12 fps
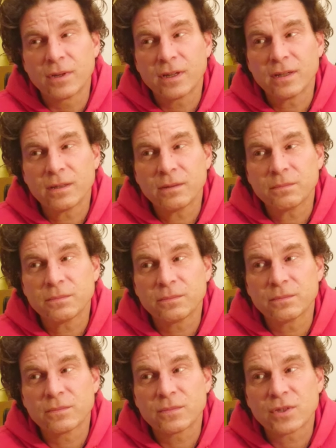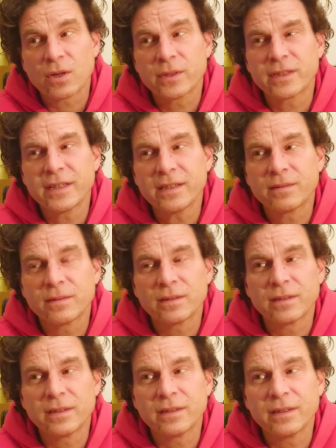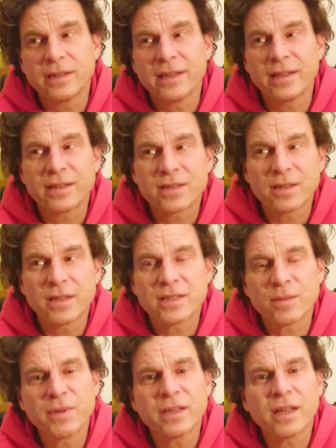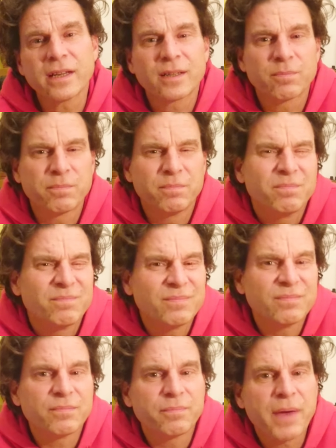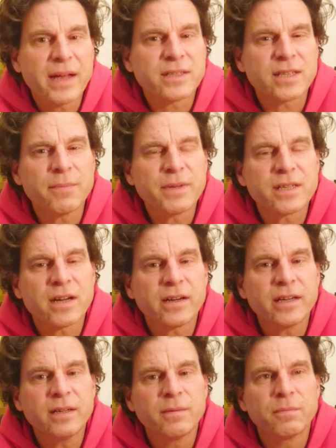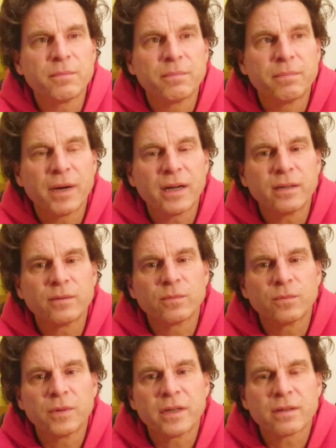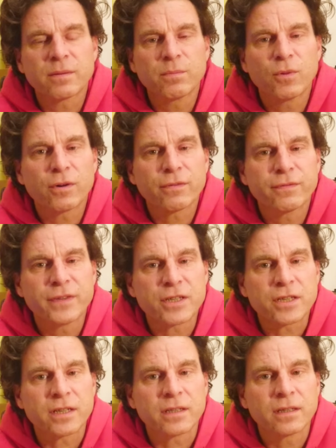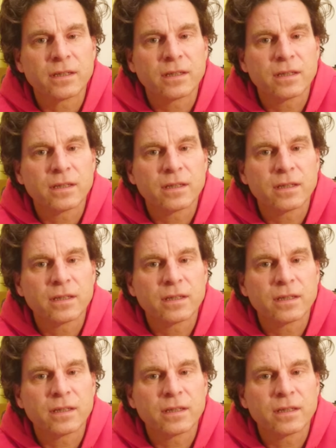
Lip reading: It's a bit like Pet Sematary, but with more fishing.